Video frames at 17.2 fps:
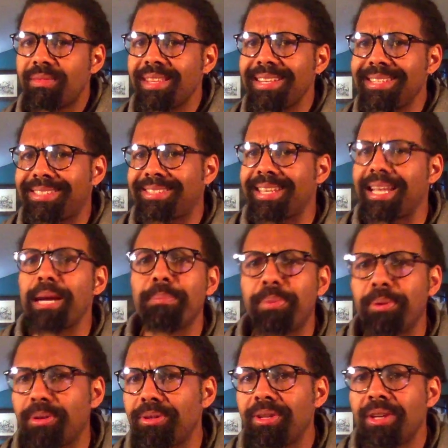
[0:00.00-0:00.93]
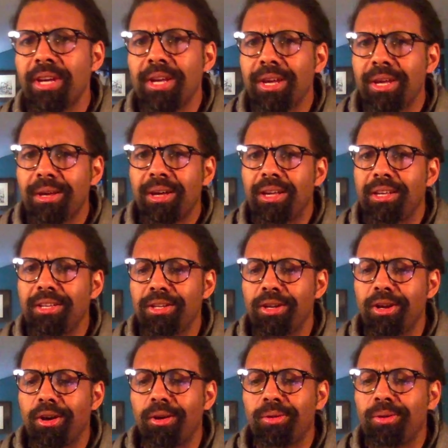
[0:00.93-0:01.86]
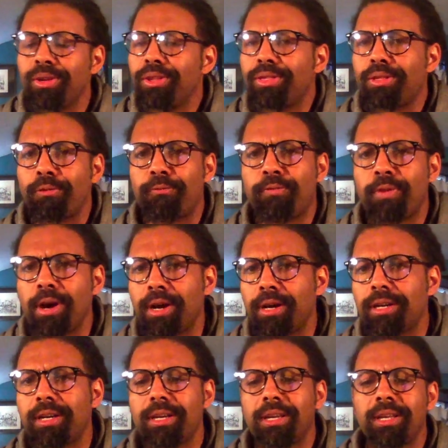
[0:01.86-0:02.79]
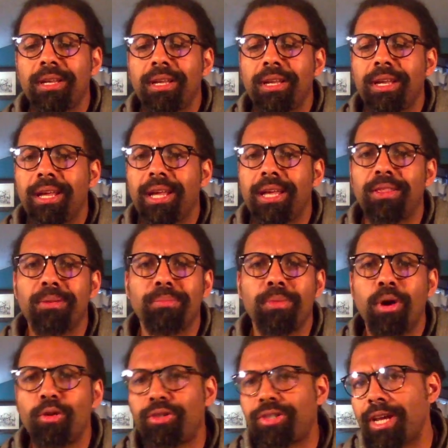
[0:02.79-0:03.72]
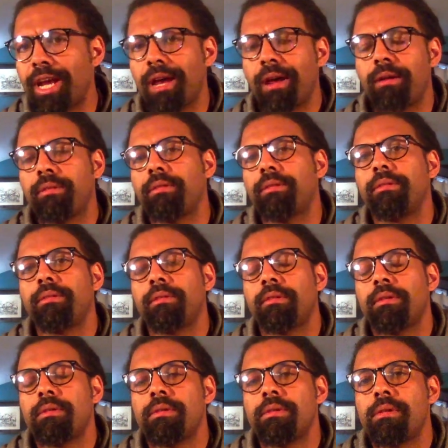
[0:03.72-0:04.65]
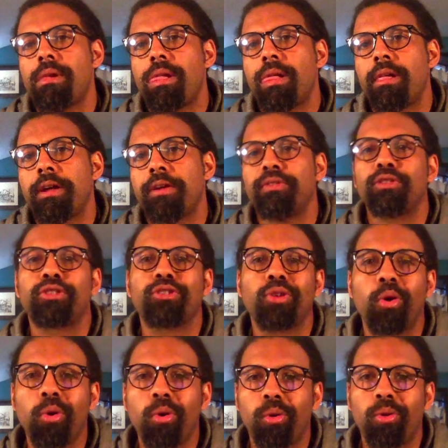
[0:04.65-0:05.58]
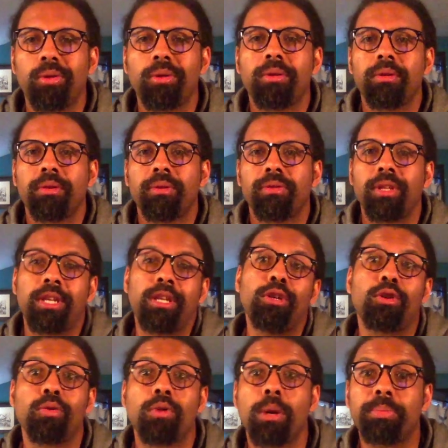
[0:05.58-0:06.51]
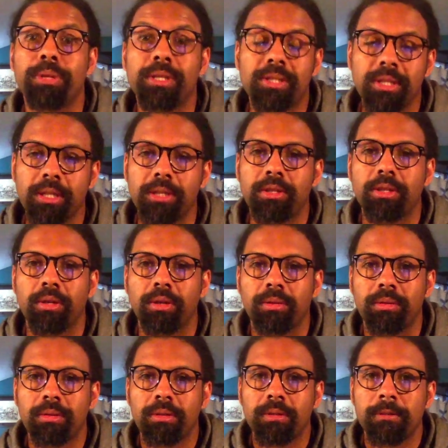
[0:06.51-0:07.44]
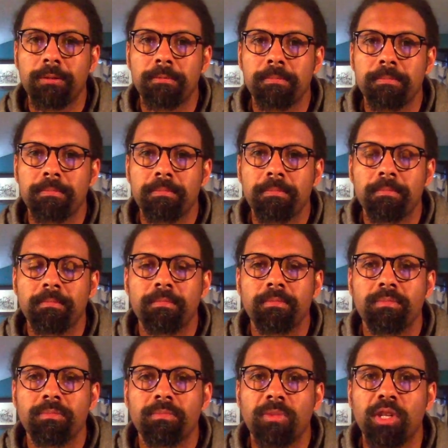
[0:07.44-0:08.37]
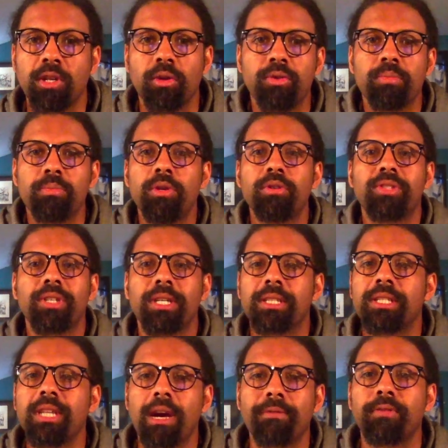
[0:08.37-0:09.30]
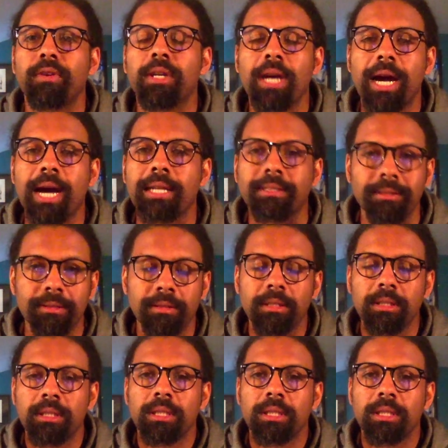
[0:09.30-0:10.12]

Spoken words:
sampled, the funk and the Motown and the soul that he grew up listening to. The music is not forgotten.